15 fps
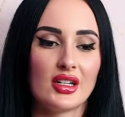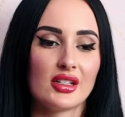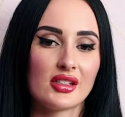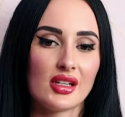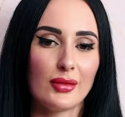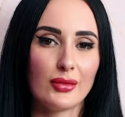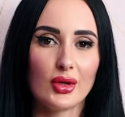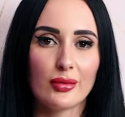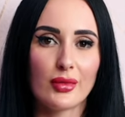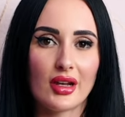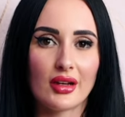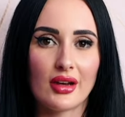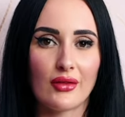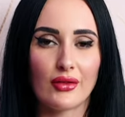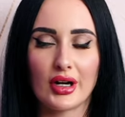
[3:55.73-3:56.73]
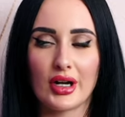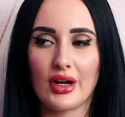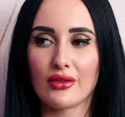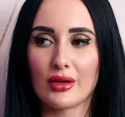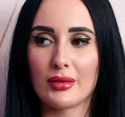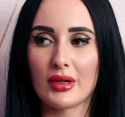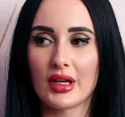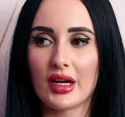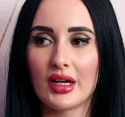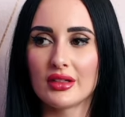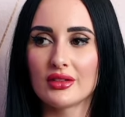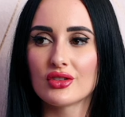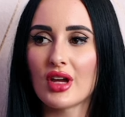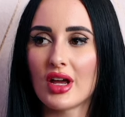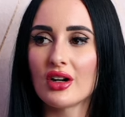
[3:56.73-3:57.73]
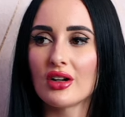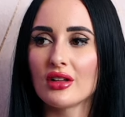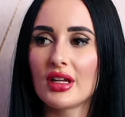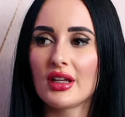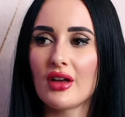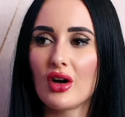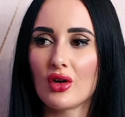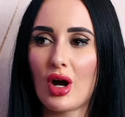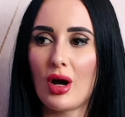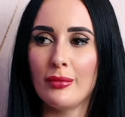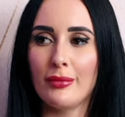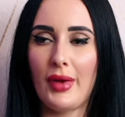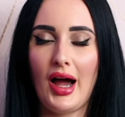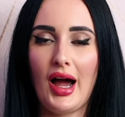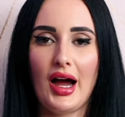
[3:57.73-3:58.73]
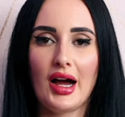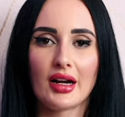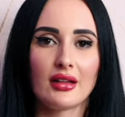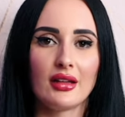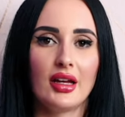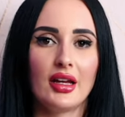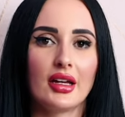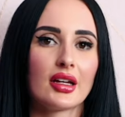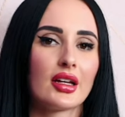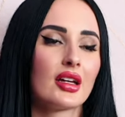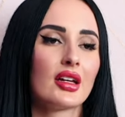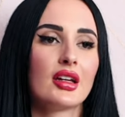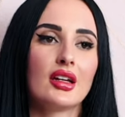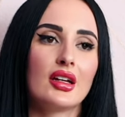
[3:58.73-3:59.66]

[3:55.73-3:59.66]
some you'll never hear from again generally they'll come back like